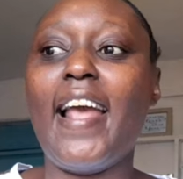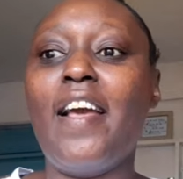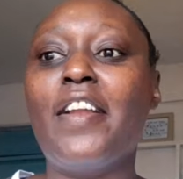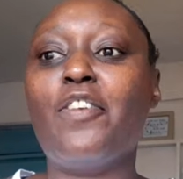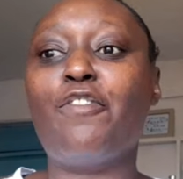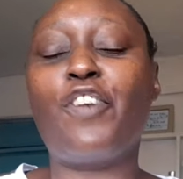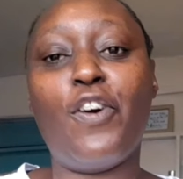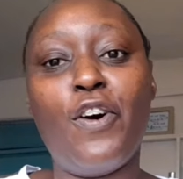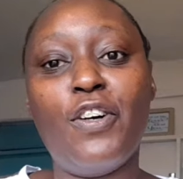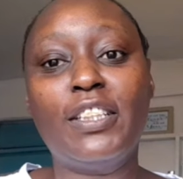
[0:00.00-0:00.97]
and of
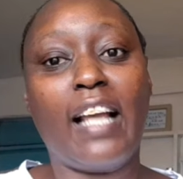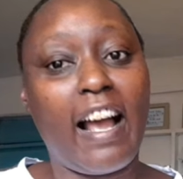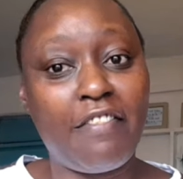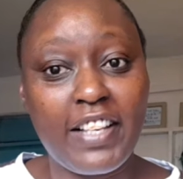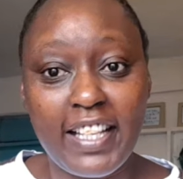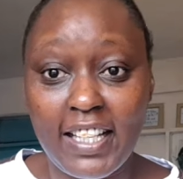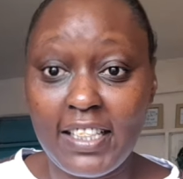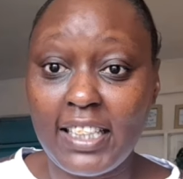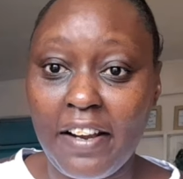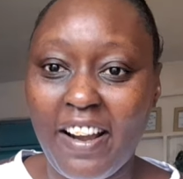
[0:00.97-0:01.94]
course, having
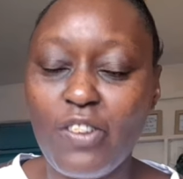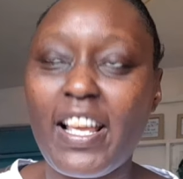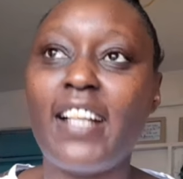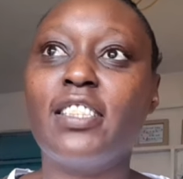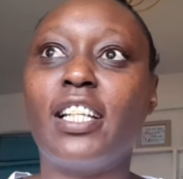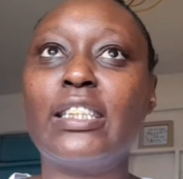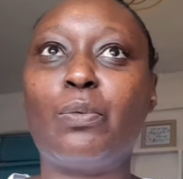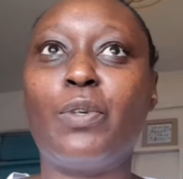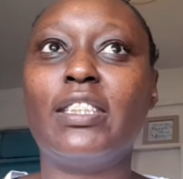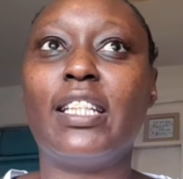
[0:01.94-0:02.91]
kids around, I just
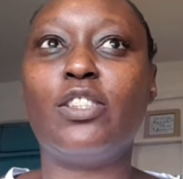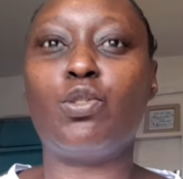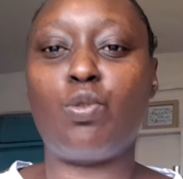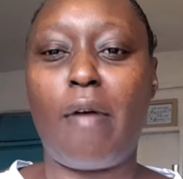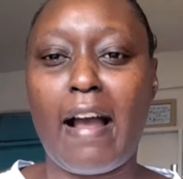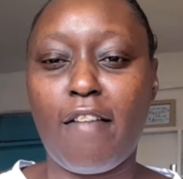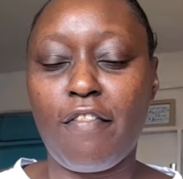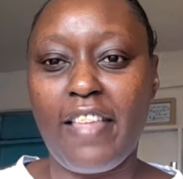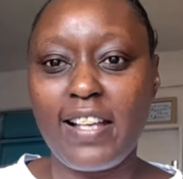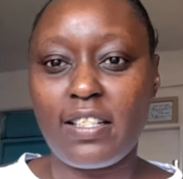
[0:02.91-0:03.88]
wanted to
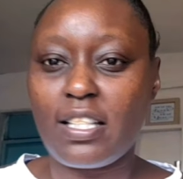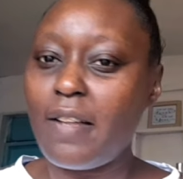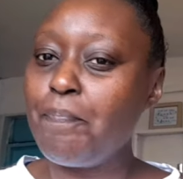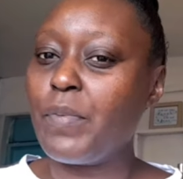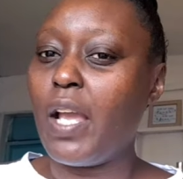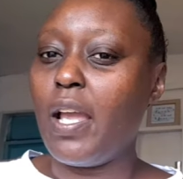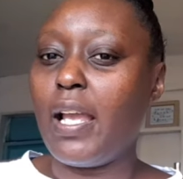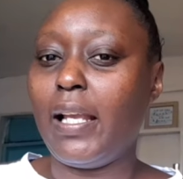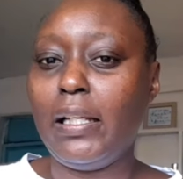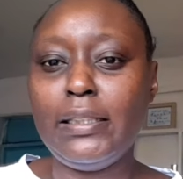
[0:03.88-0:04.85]
have that
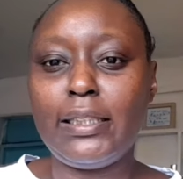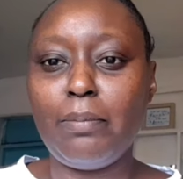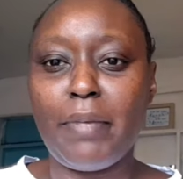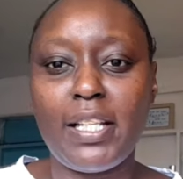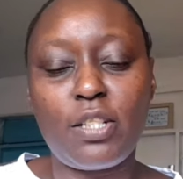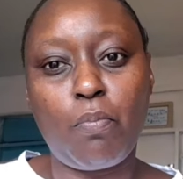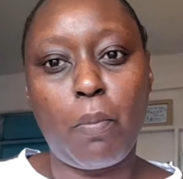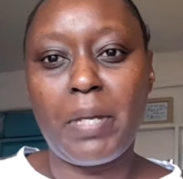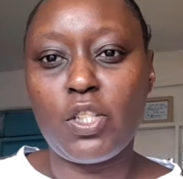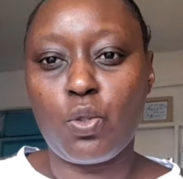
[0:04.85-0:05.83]
intimate
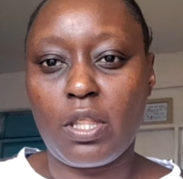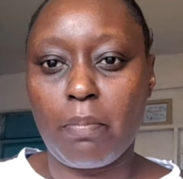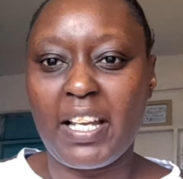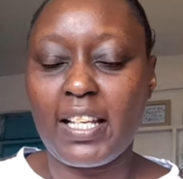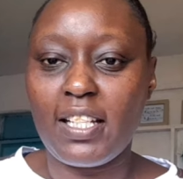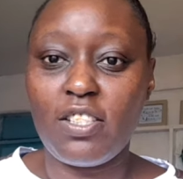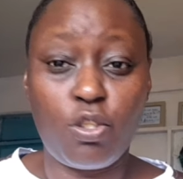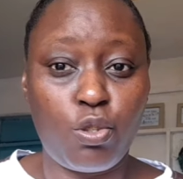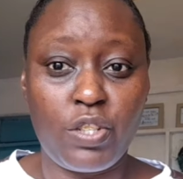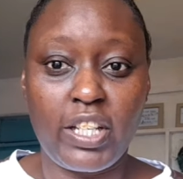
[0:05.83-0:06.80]
moment with my kids
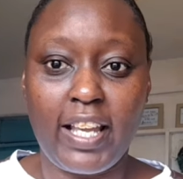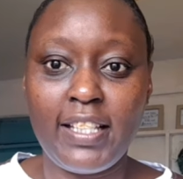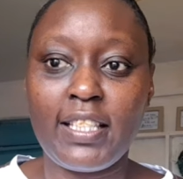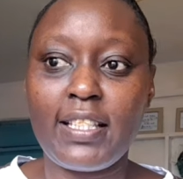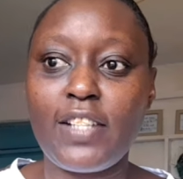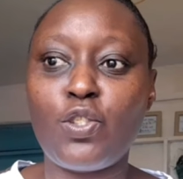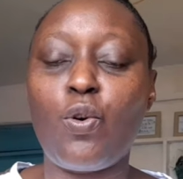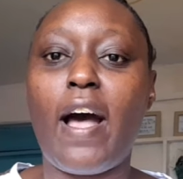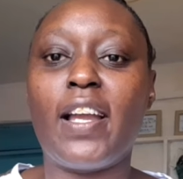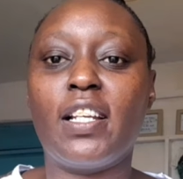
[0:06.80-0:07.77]
during Easter,
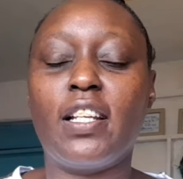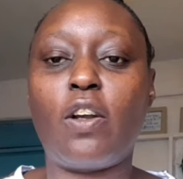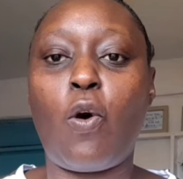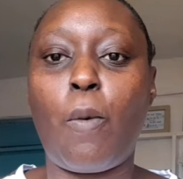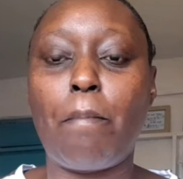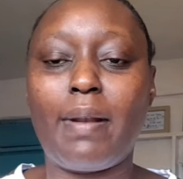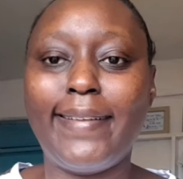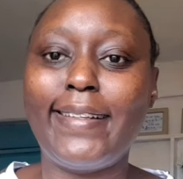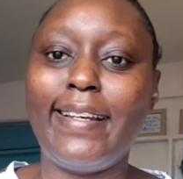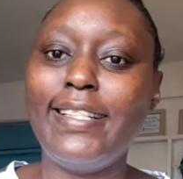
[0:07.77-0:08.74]
so I
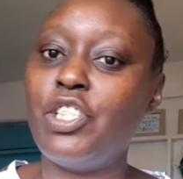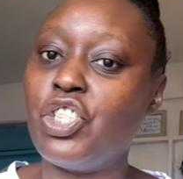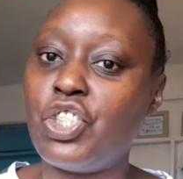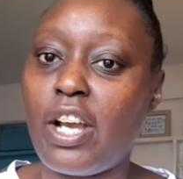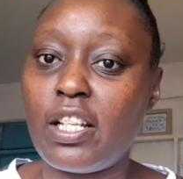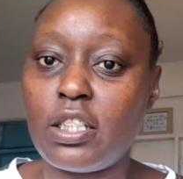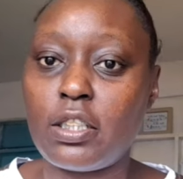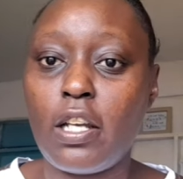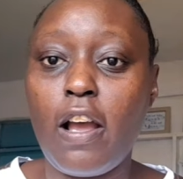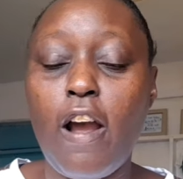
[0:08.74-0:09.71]
completely shut
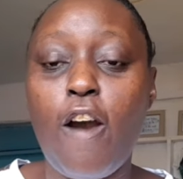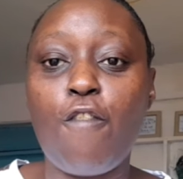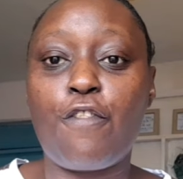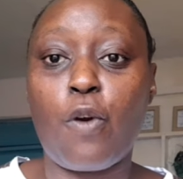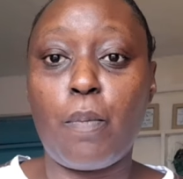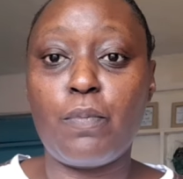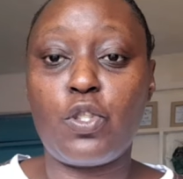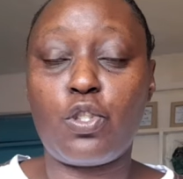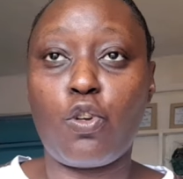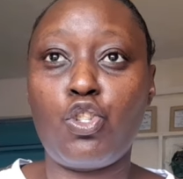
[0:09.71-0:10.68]
from
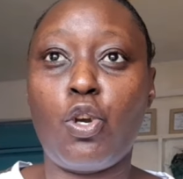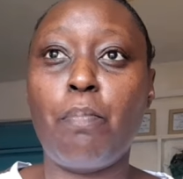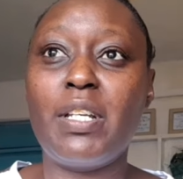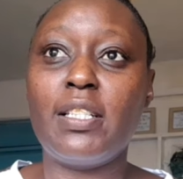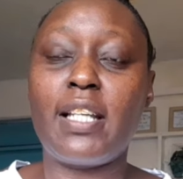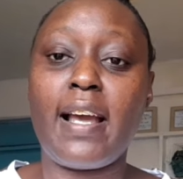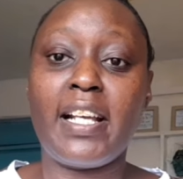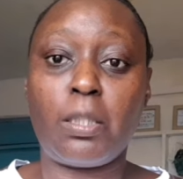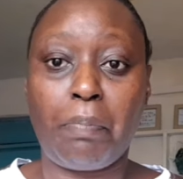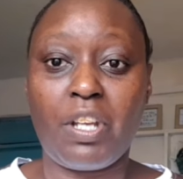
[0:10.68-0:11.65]
social media,
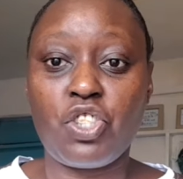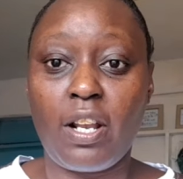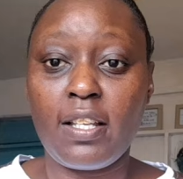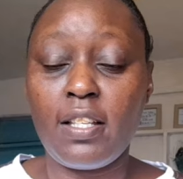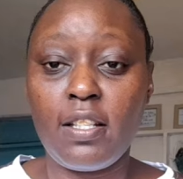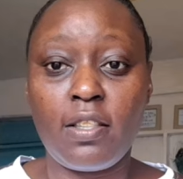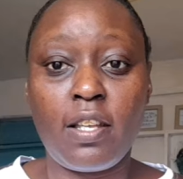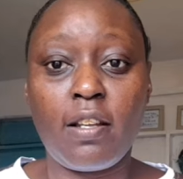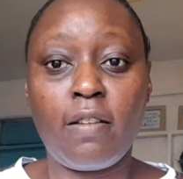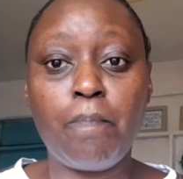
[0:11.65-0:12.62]
especially
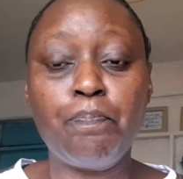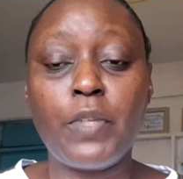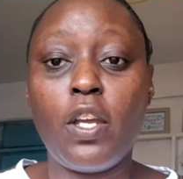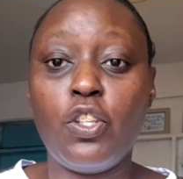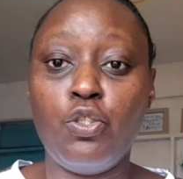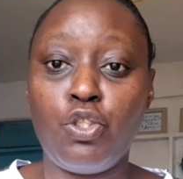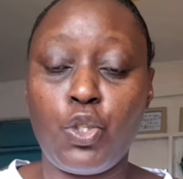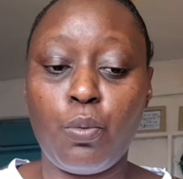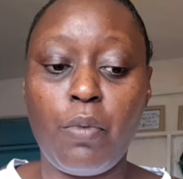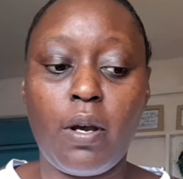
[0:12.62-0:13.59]
the
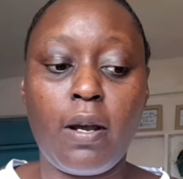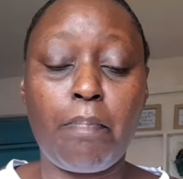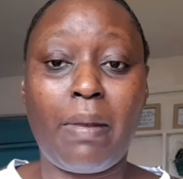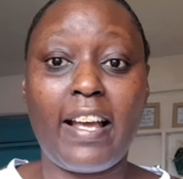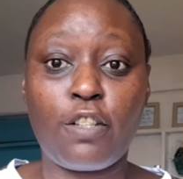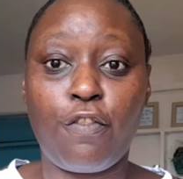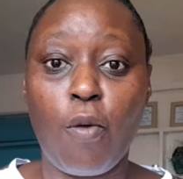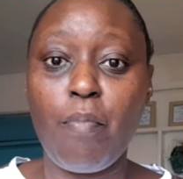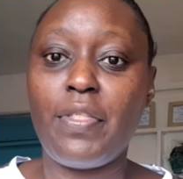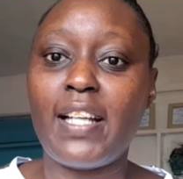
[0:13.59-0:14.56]
YouTube
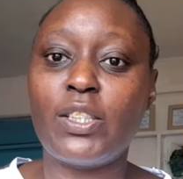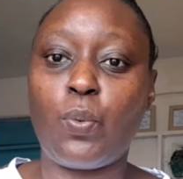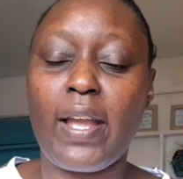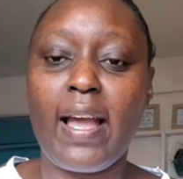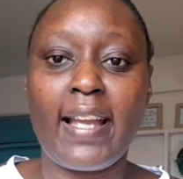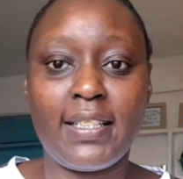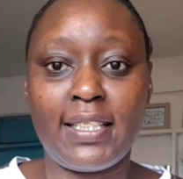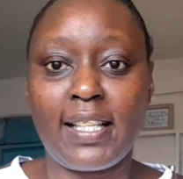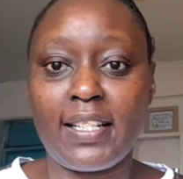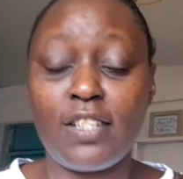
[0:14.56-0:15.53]
platform. That's where I
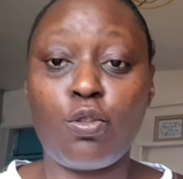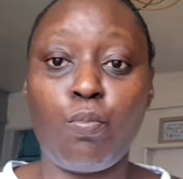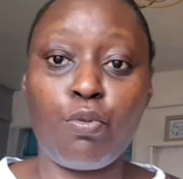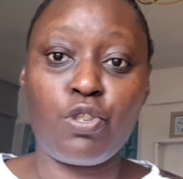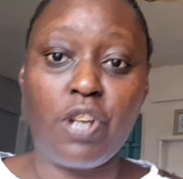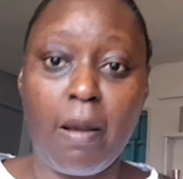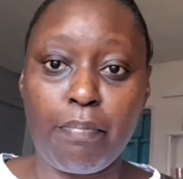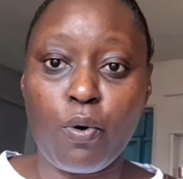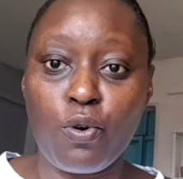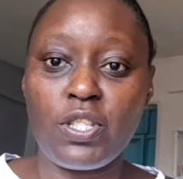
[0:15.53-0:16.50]
decided to put a
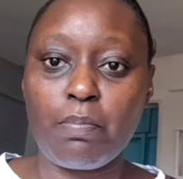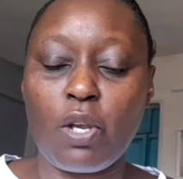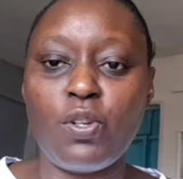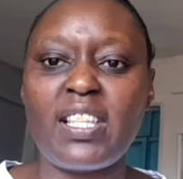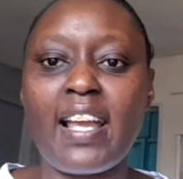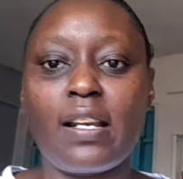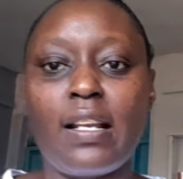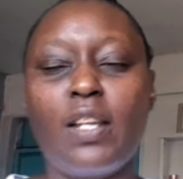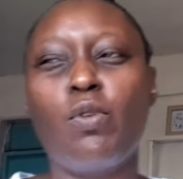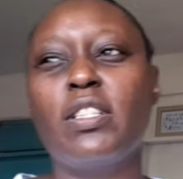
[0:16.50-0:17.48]
pause, because I
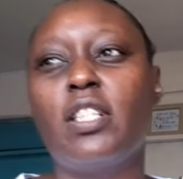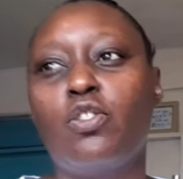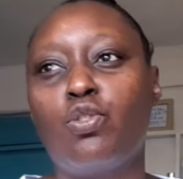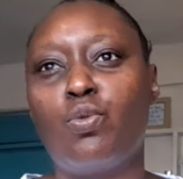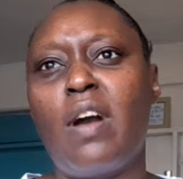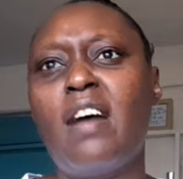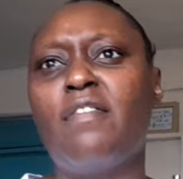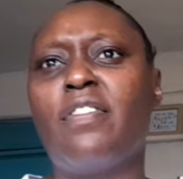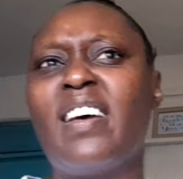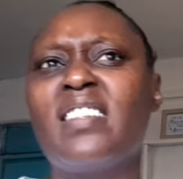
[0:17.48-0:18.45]
really wanted to
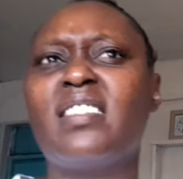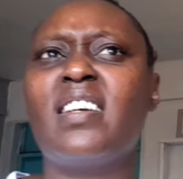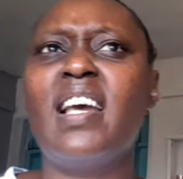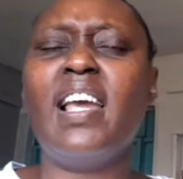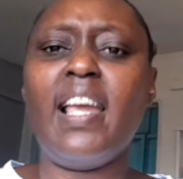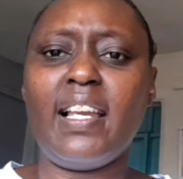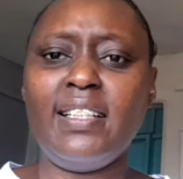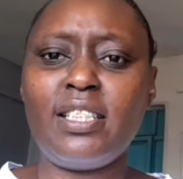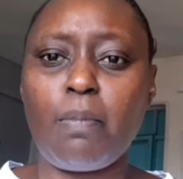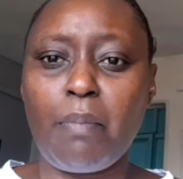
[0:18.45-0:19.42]
have that
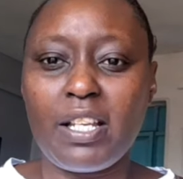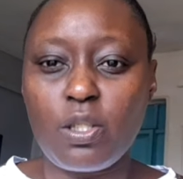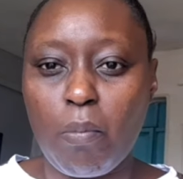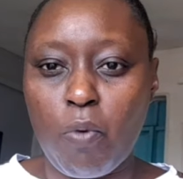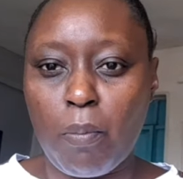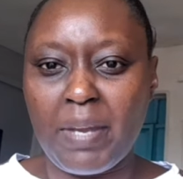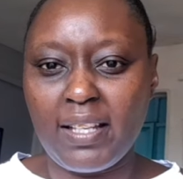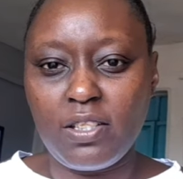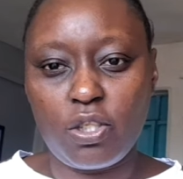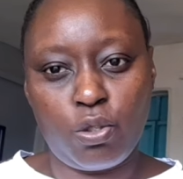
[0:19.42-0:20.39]
intimate
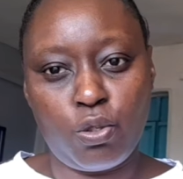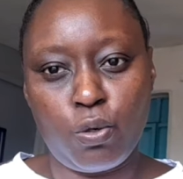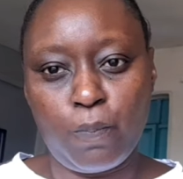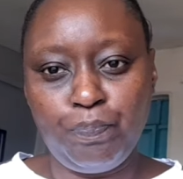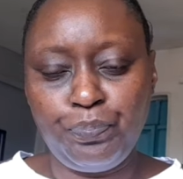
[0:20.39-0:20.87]
moment, you know.